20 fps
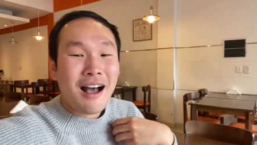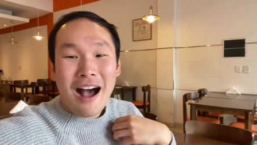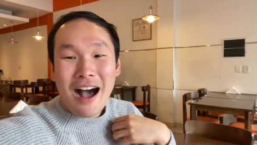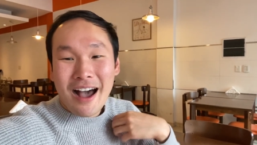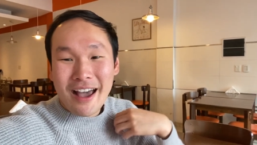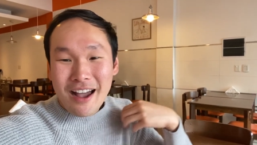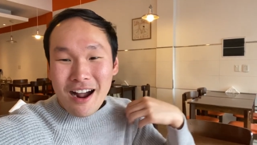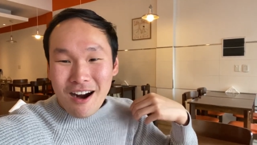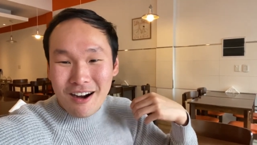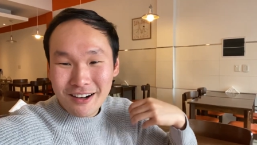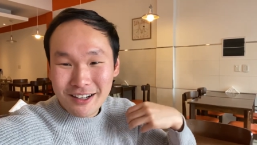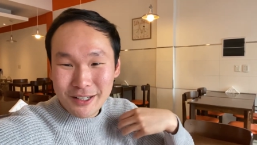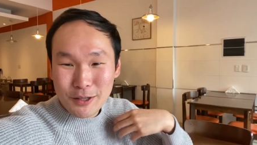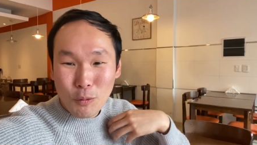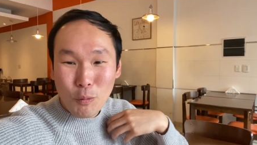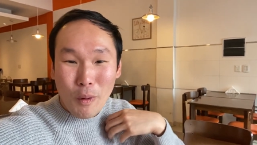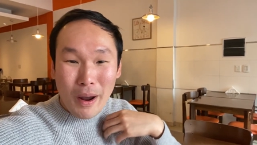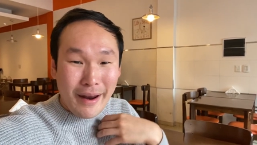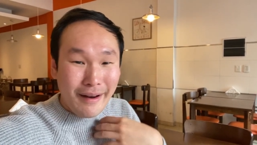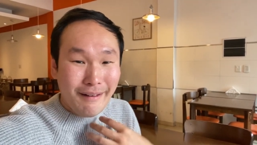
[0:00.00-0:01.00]
I hardly
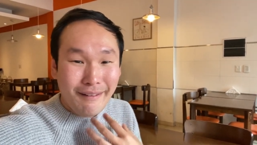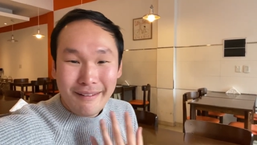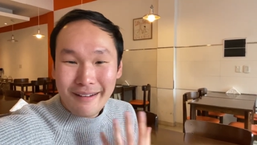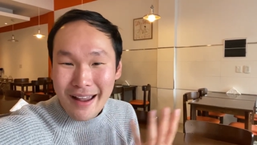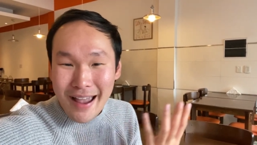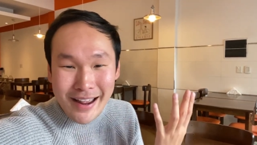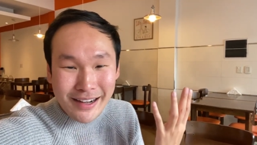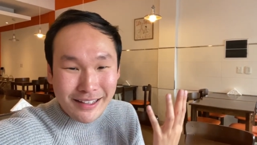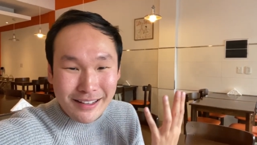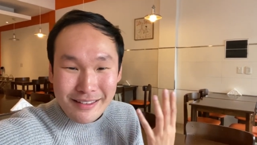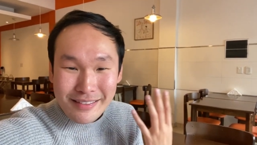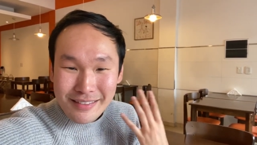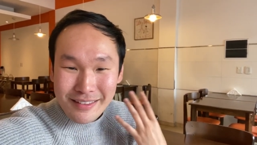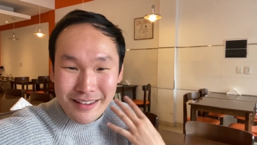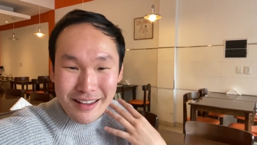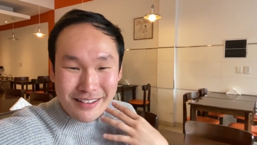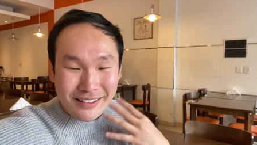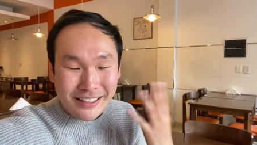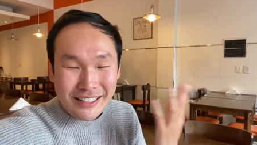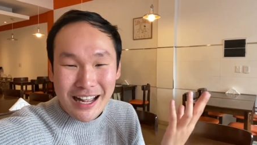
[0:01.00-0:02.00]
wear anything.
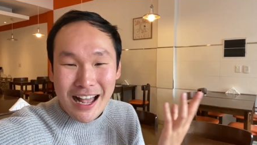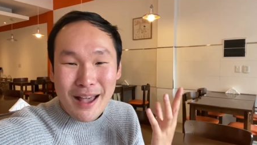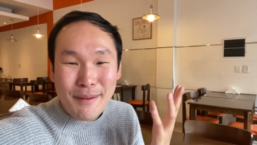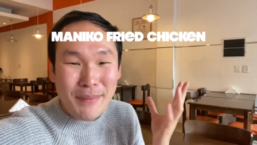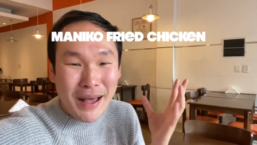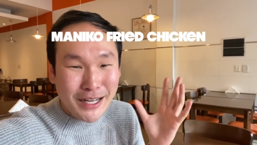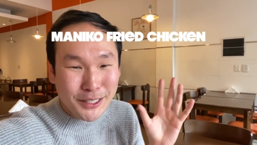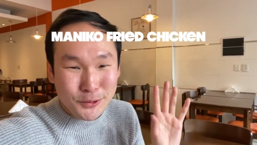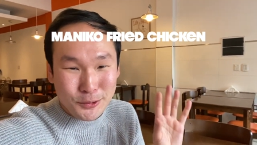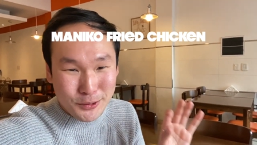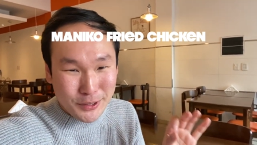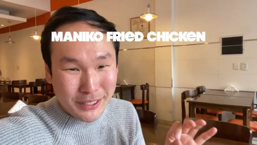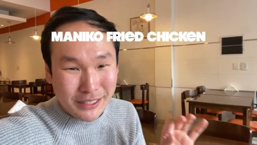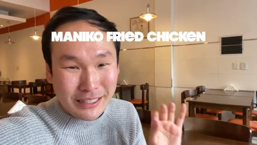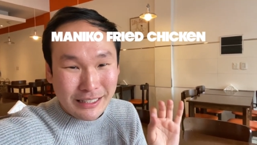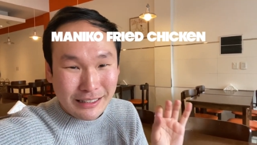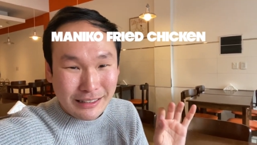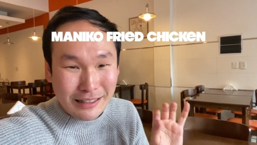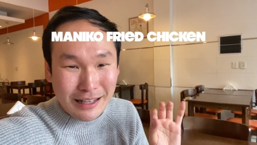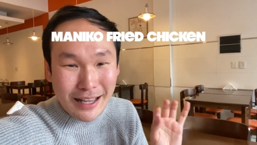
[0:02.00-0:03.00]
Like I pack really
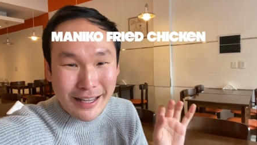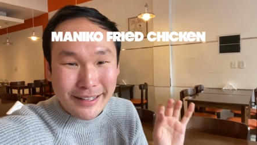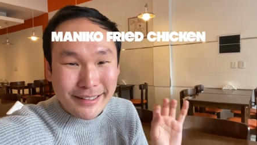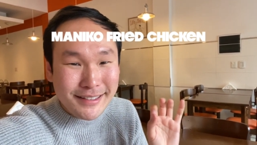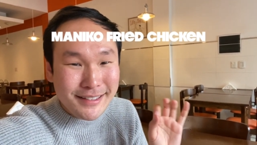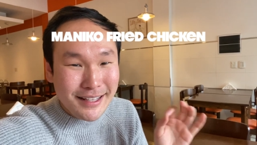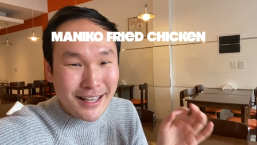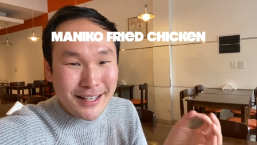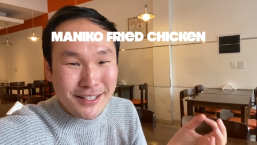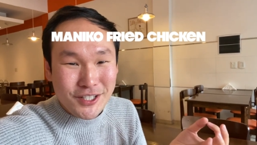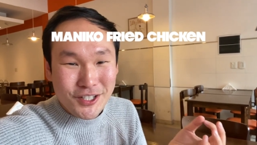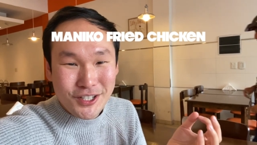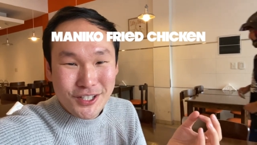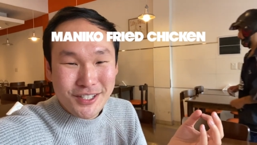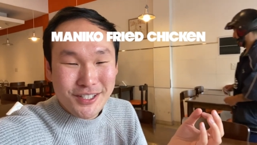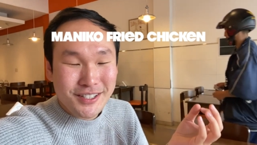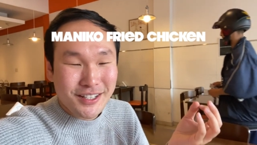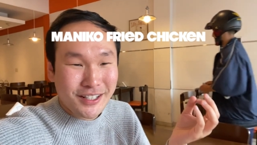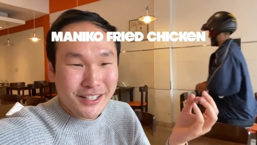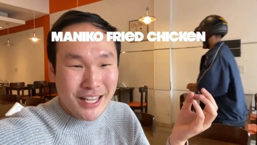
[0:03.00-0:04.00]
light and
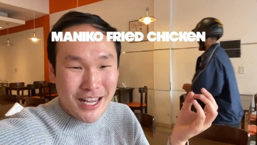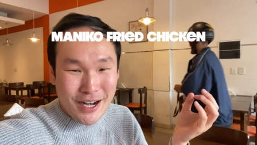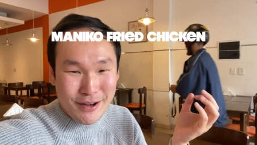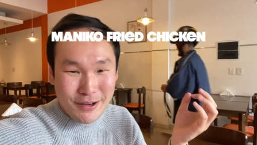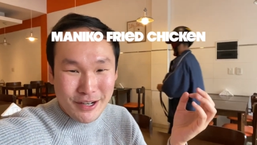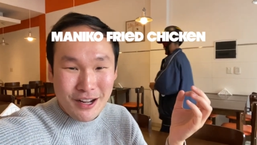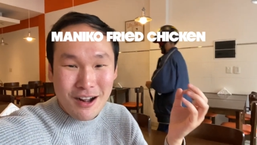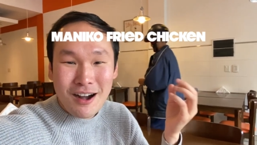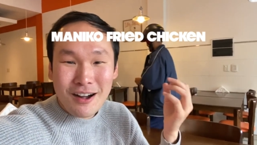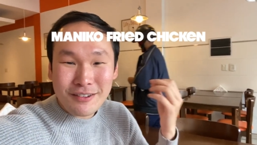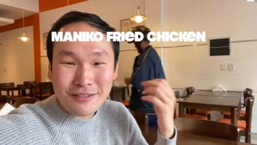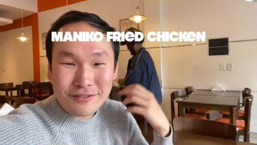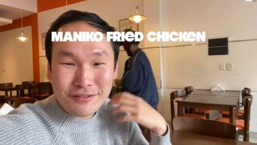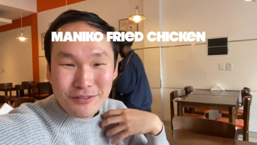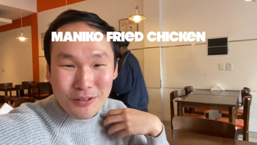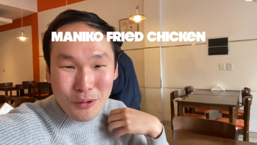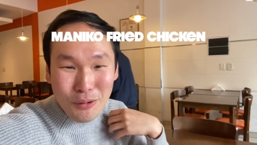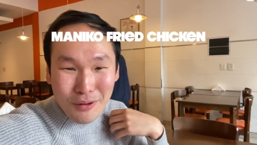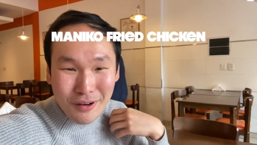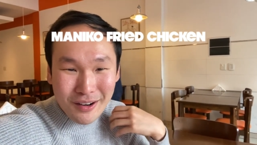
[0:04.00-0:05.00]
just a carry-on
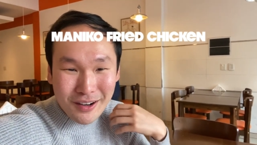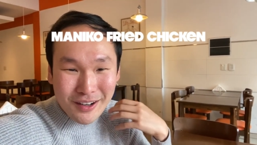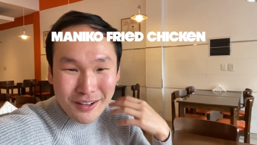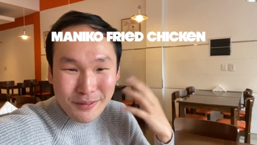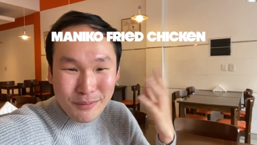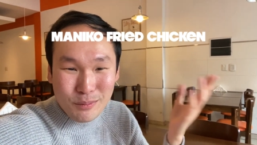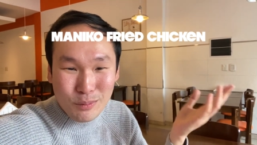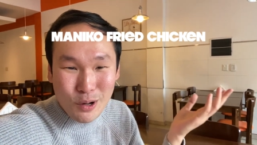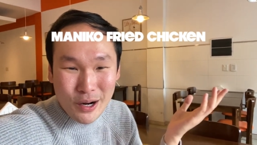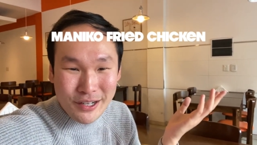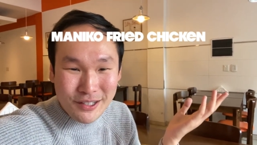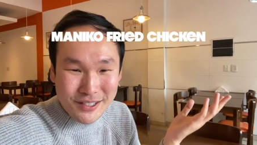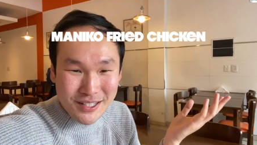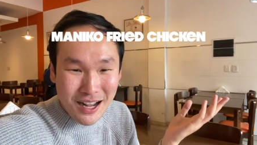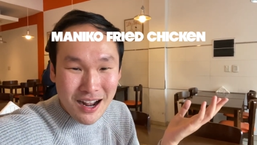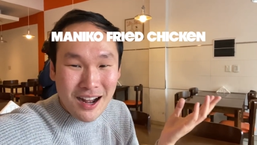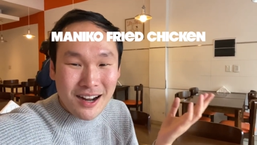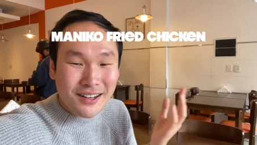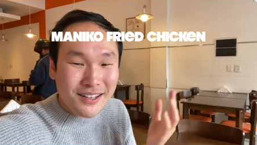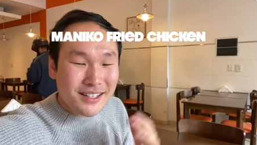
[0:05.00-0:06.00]
for Buenos
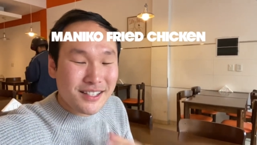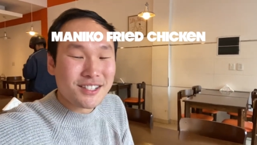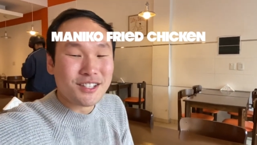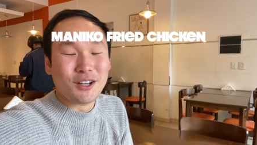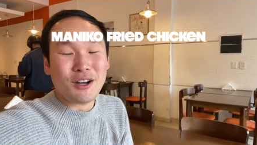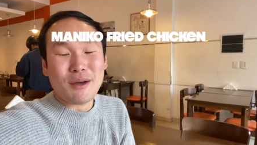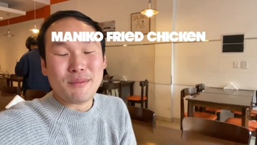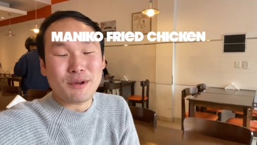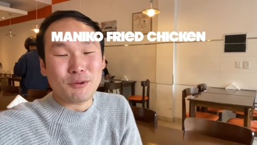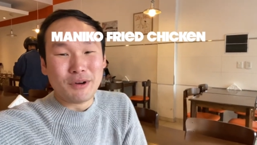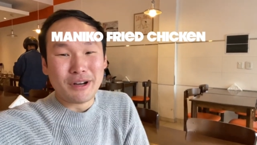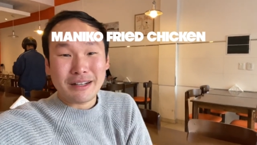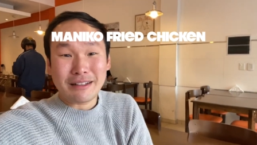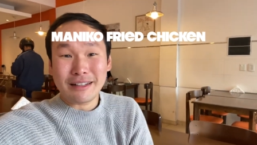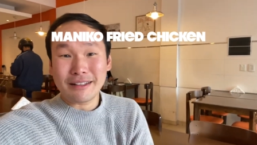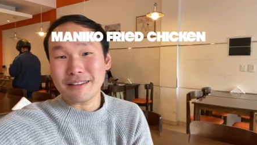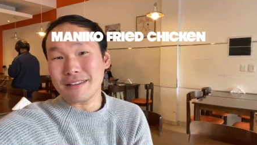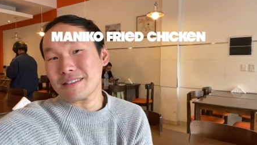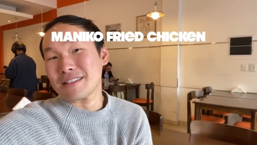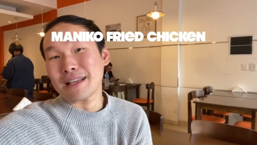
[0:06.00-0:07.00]
Aires, so I've been wearing
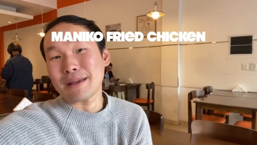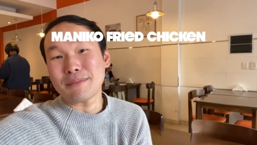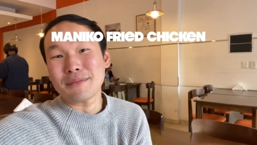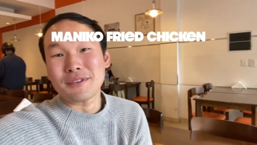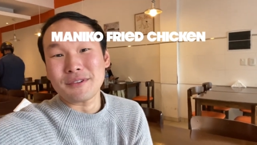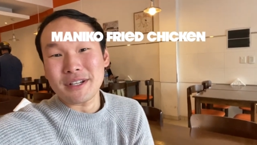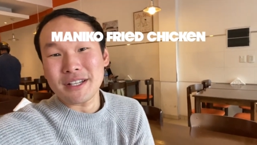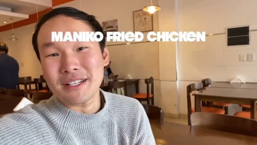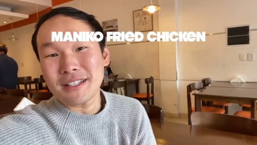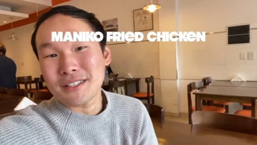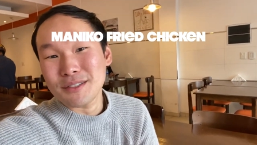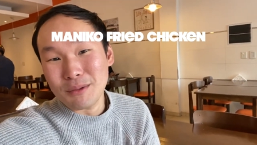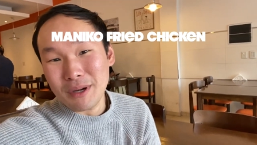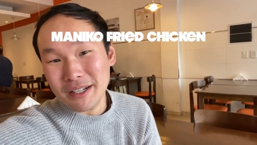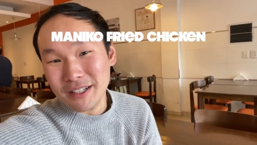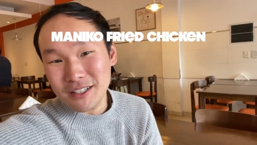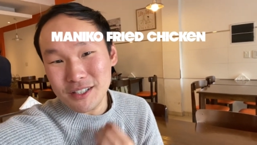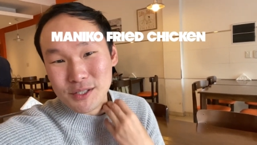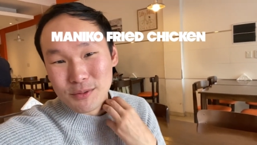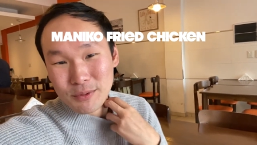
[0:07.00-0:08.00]
like the same three
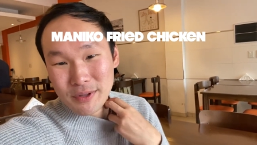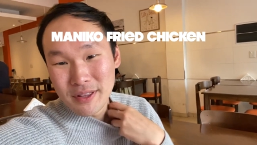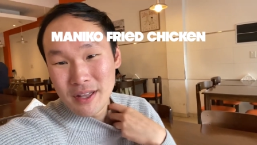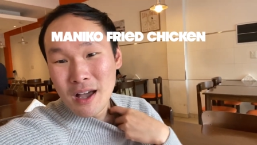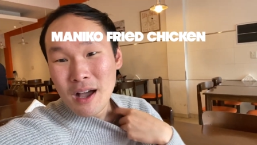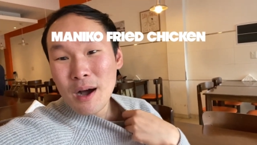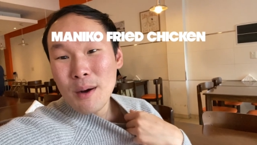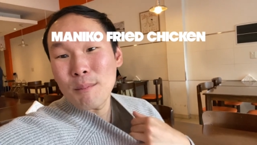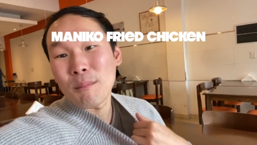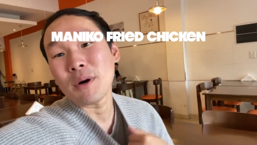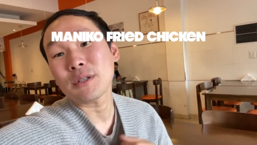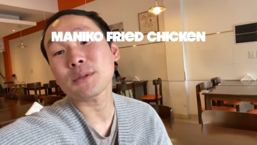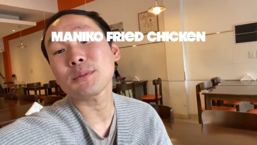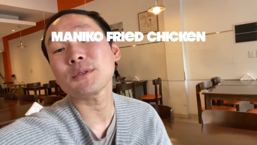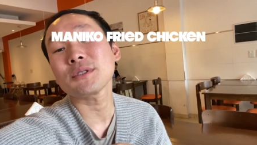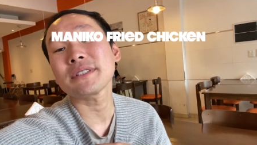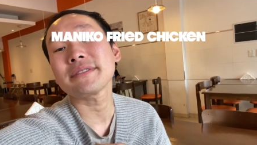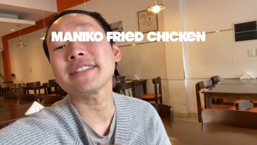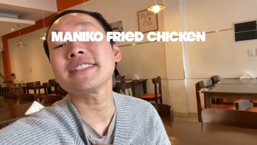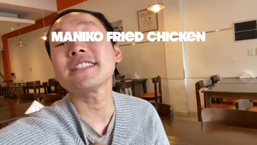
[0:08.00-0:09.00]
sweaters with multiple
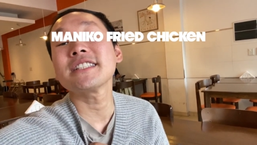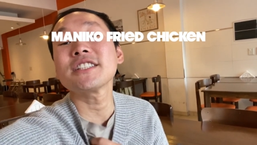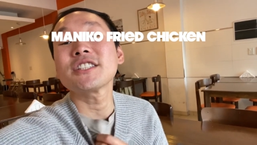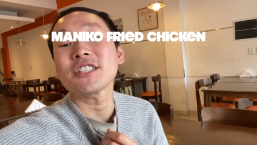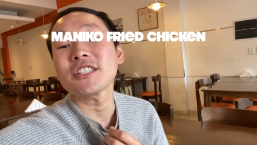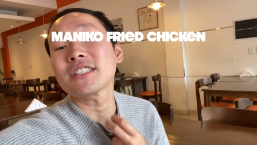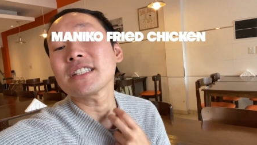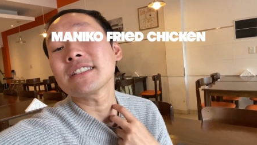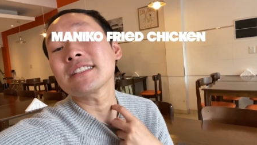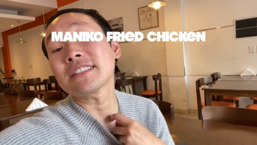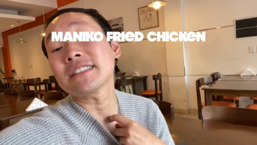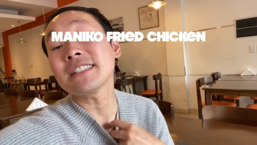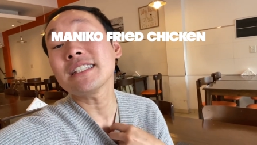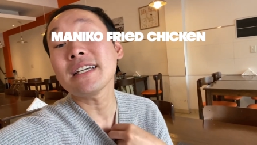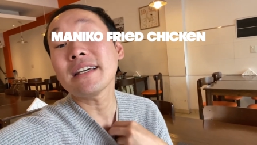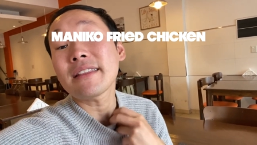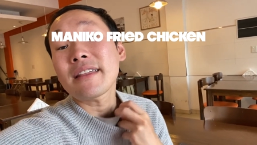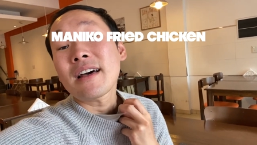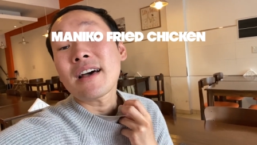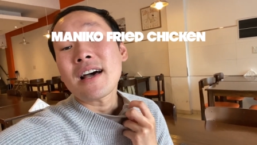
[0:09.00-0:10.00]
different t-shirts underneath.